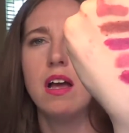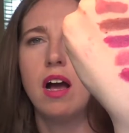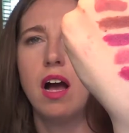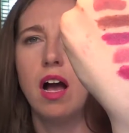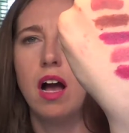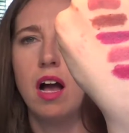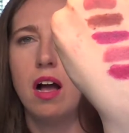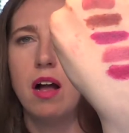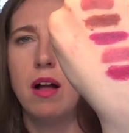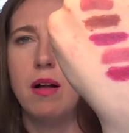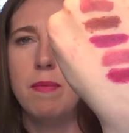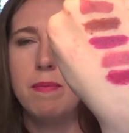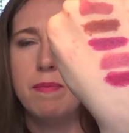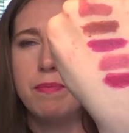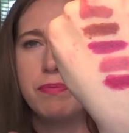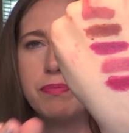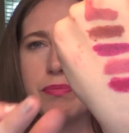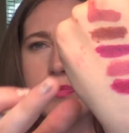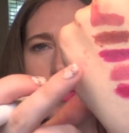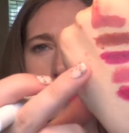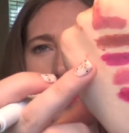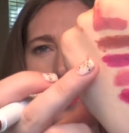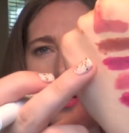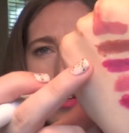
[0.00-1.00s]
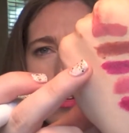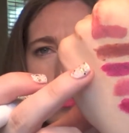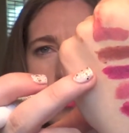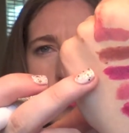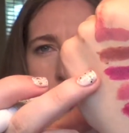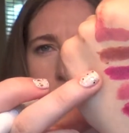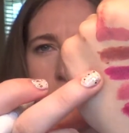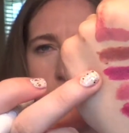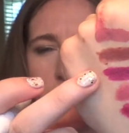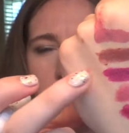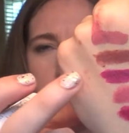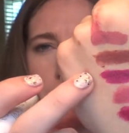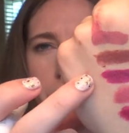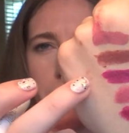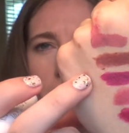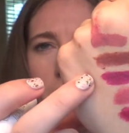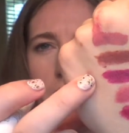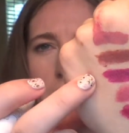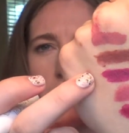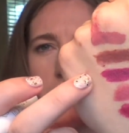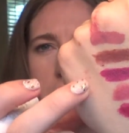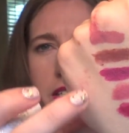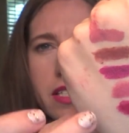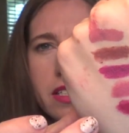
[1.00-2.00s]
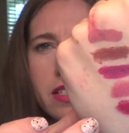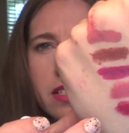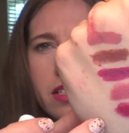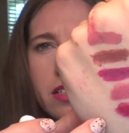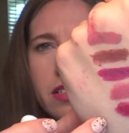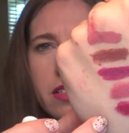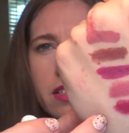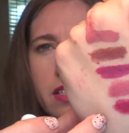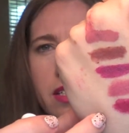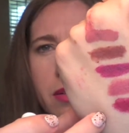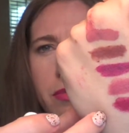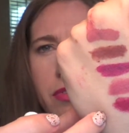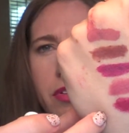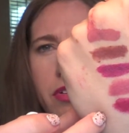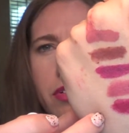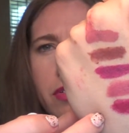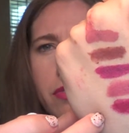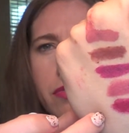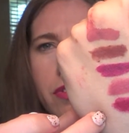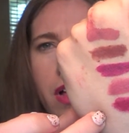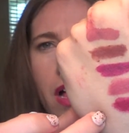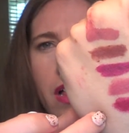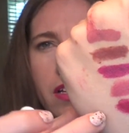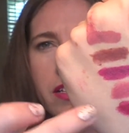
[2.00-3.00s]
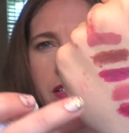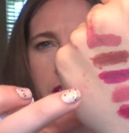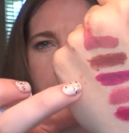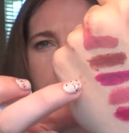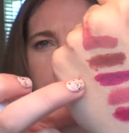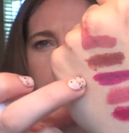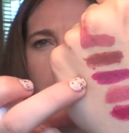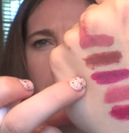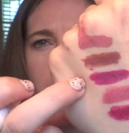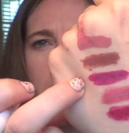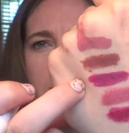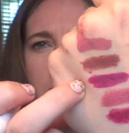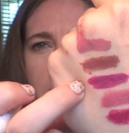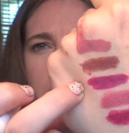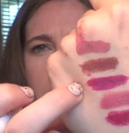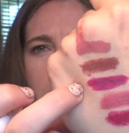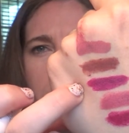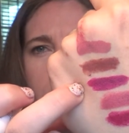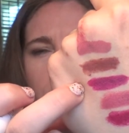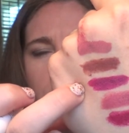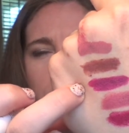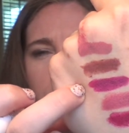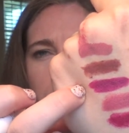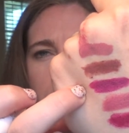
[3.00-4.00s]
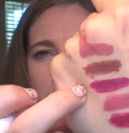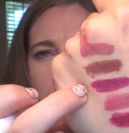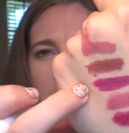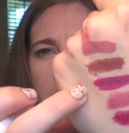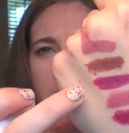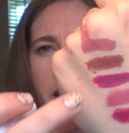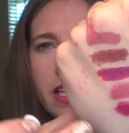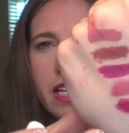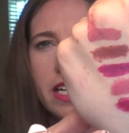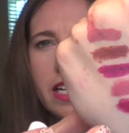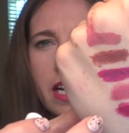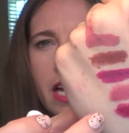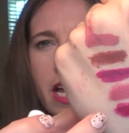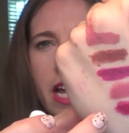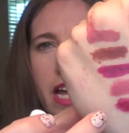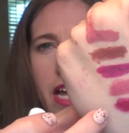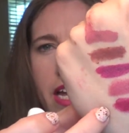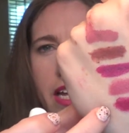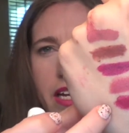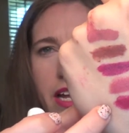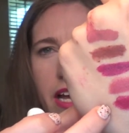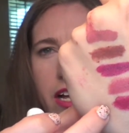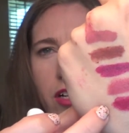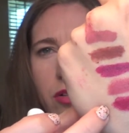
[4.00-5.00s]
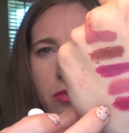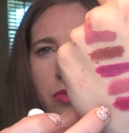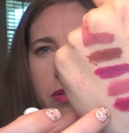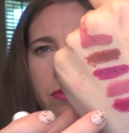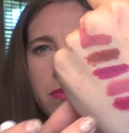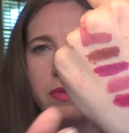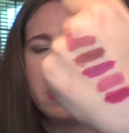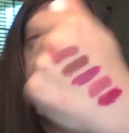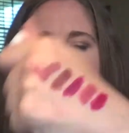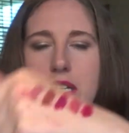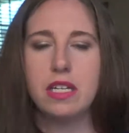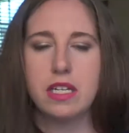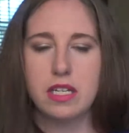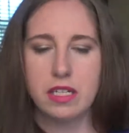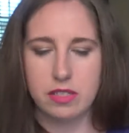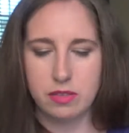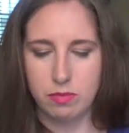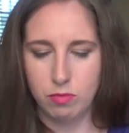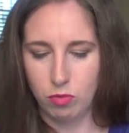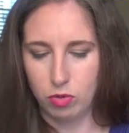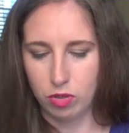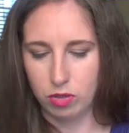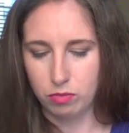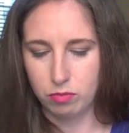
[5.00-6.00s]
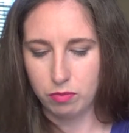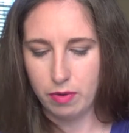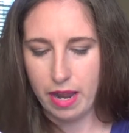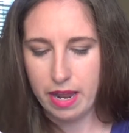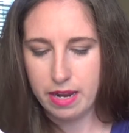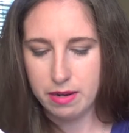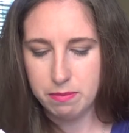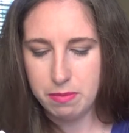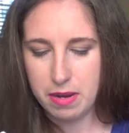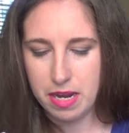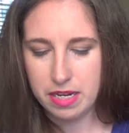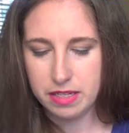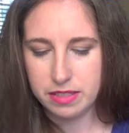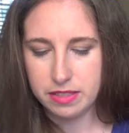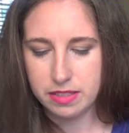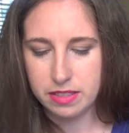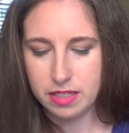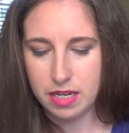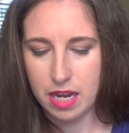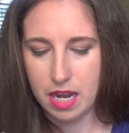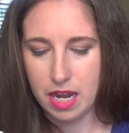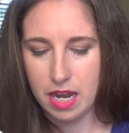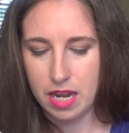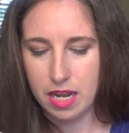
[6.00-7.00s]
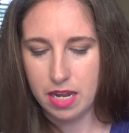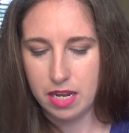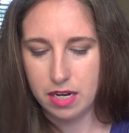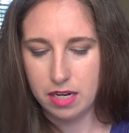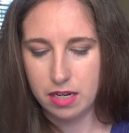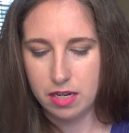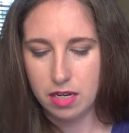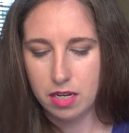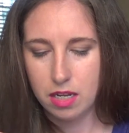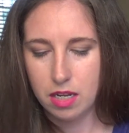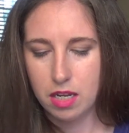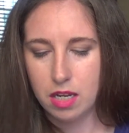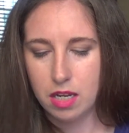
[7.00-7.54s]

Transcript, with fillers: Or sorry, Flawless. It's similar to Flawless. Flawless is more violet and LBB is more red based and